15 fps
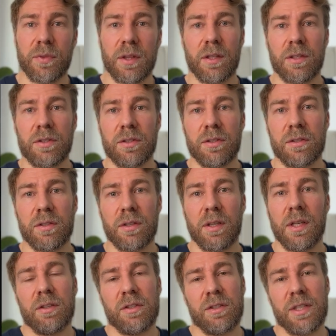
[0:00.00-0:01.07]
This
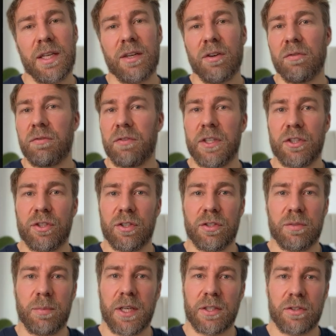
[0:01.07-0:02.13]
set of
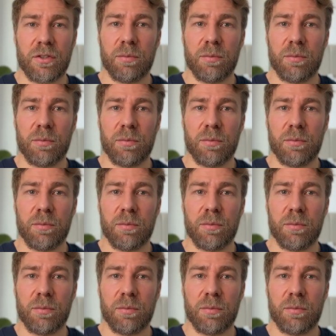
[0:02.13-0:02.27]
features makes